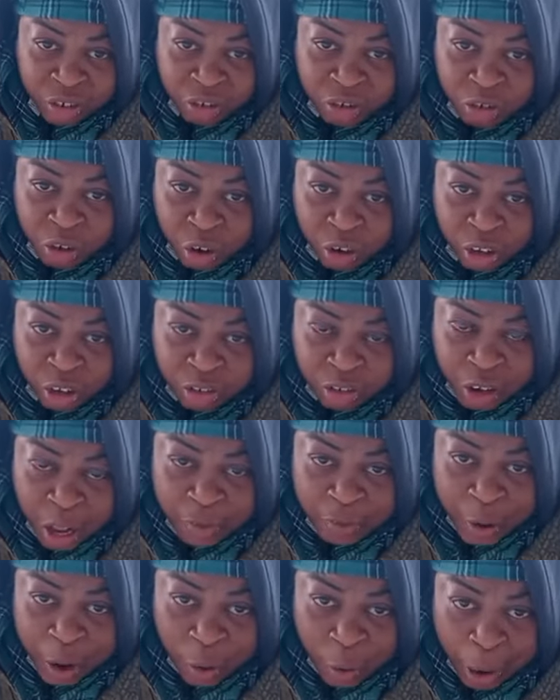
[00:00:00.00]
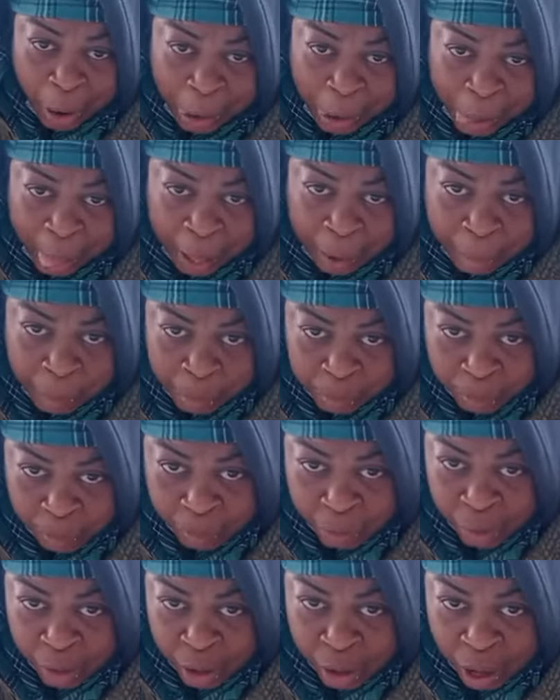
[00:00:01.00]
Go suck yourself and go.
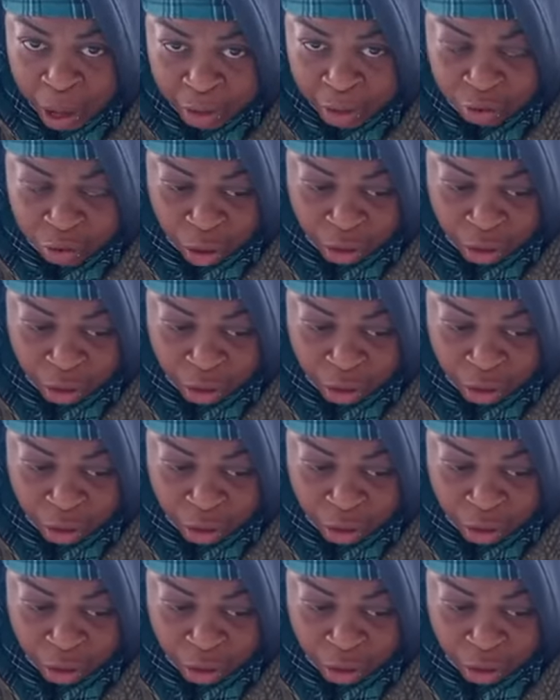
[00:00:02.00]
And